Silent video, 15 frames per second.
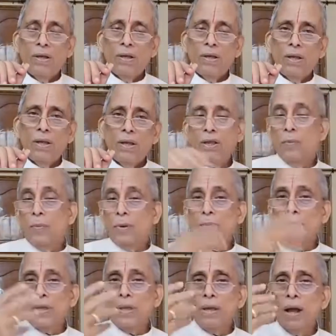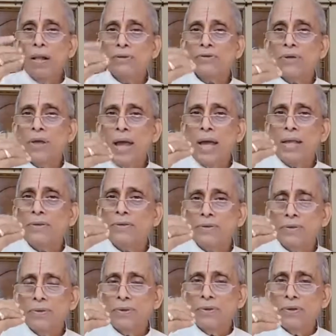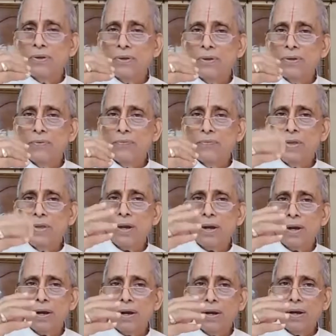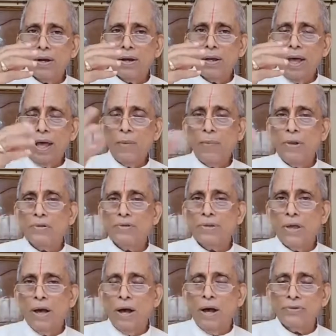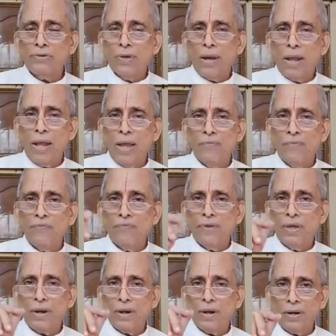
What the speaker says: A human being also has fear. Animals also are having fear.